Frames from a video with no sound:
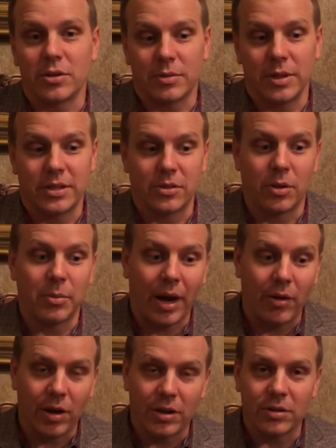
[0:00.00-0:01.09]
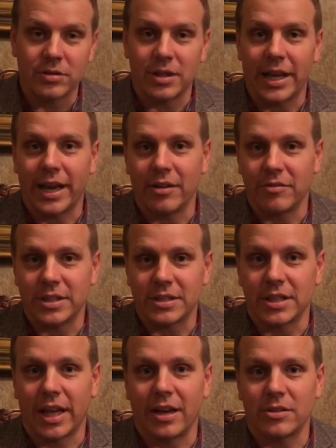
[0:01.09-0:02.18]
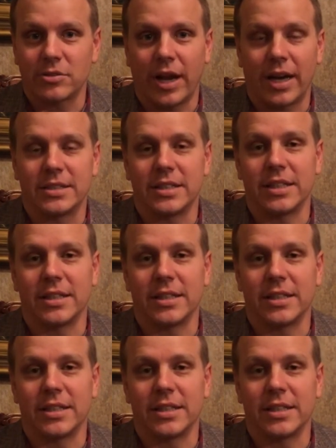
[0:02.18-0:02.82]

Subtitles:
is really to empower others, lay out vision, lay out strategy.